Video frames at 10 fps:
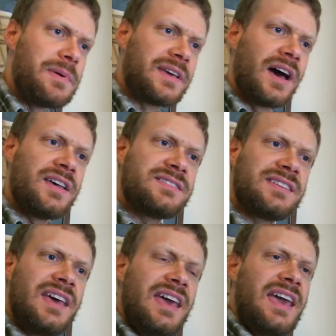
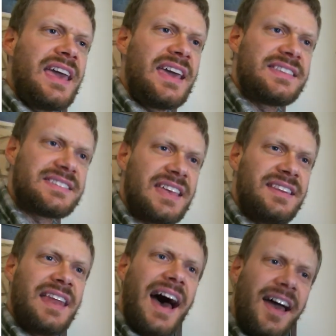because it's
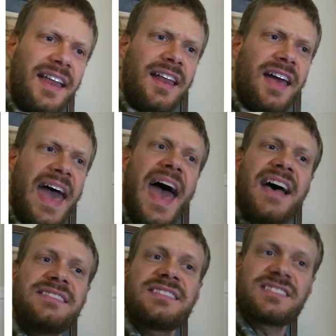not
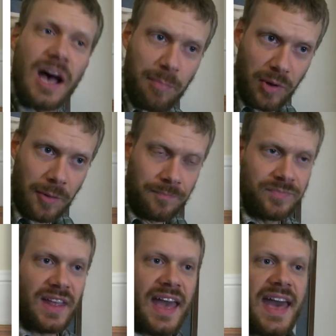as supple
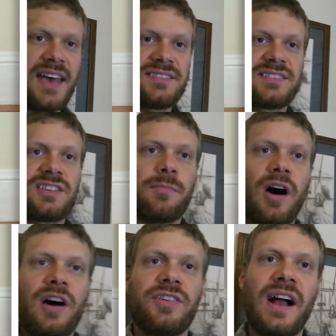as some
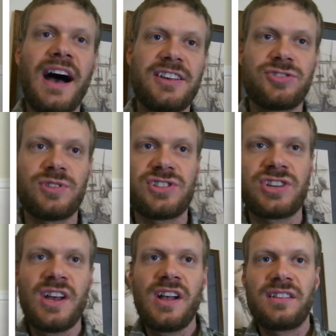other
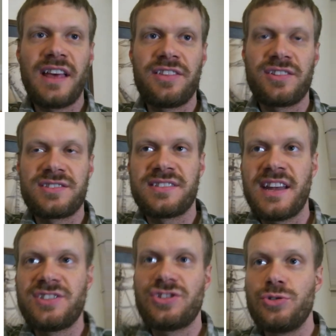ostrich leathers
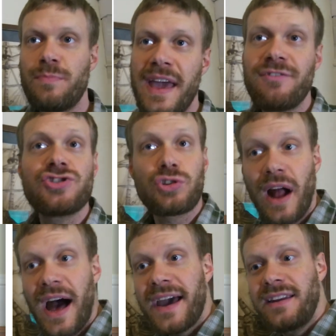that you may have
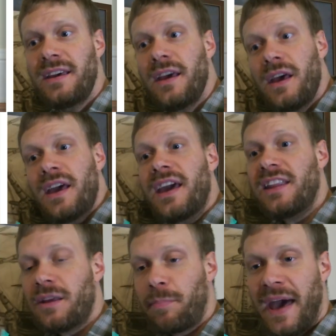tried
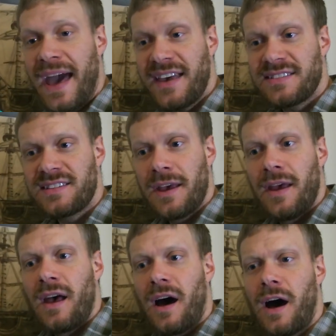in the past
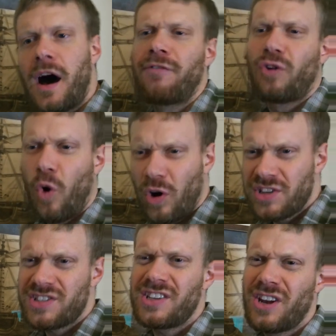uh, of
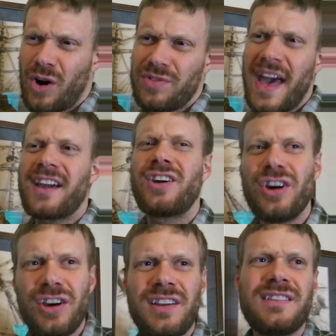course, you know, that
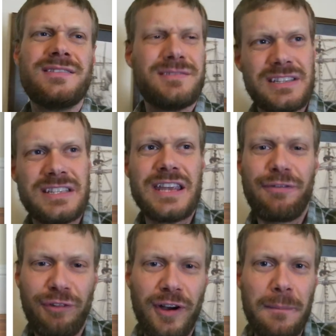could
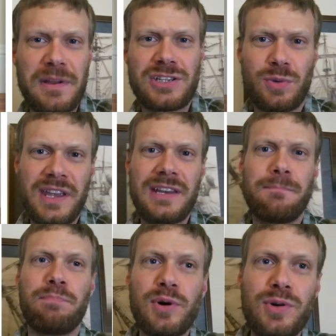differ
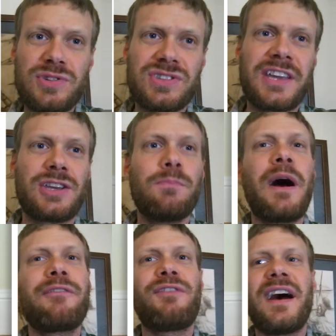between boots. Like you
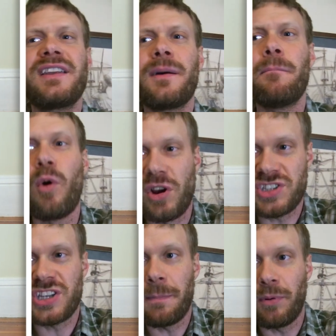might find a more
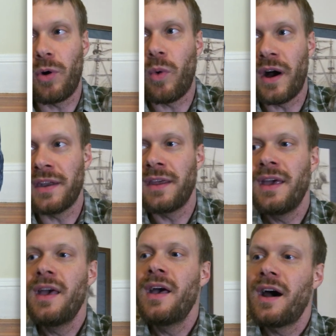supple one
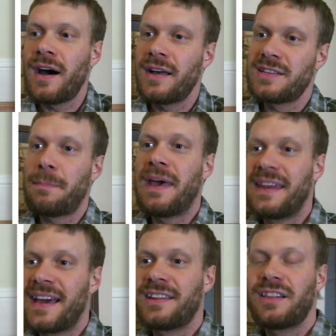uh,
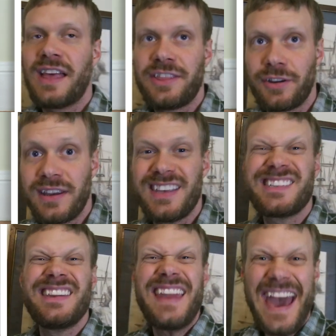depending on the leather. It
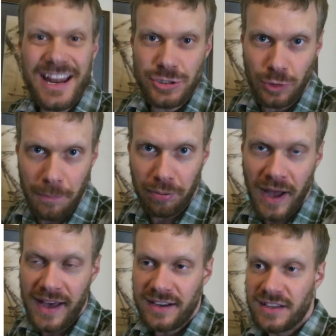is a natural
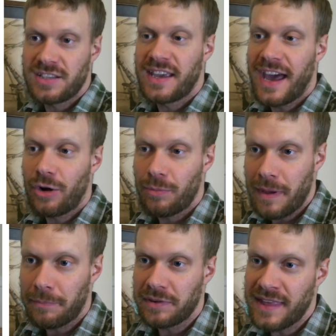product. You got to
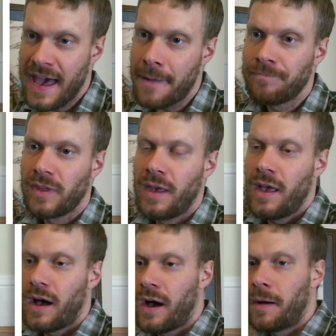remember that.
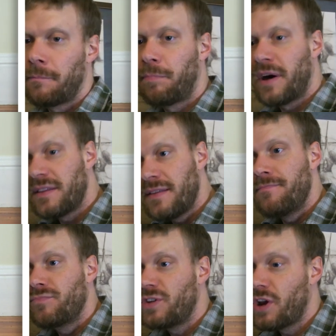Um, but,
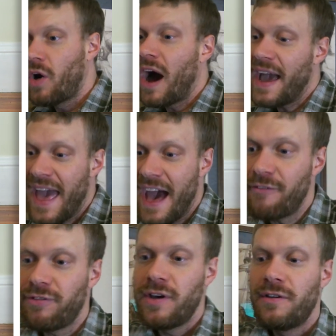you know, I
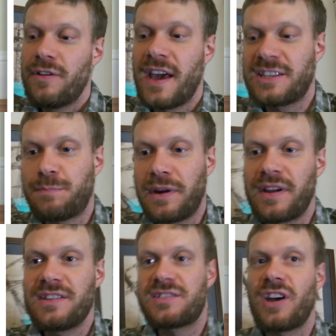have
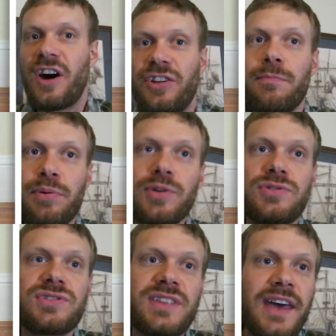experienced other
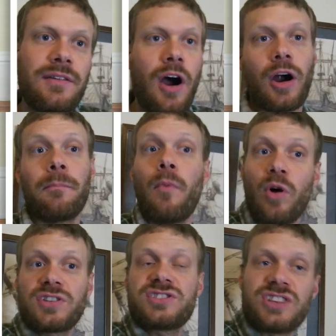boots that are
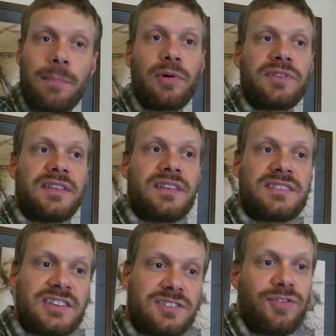more supple than
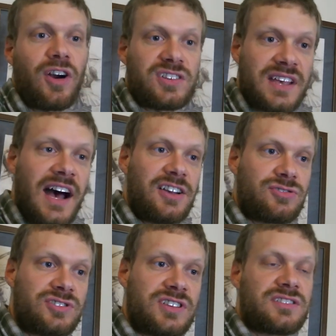this as far as
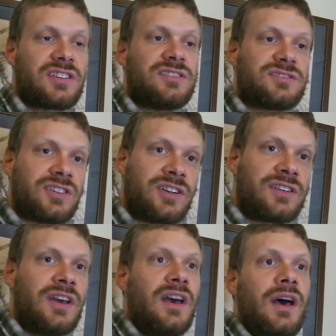ostrich is concerned.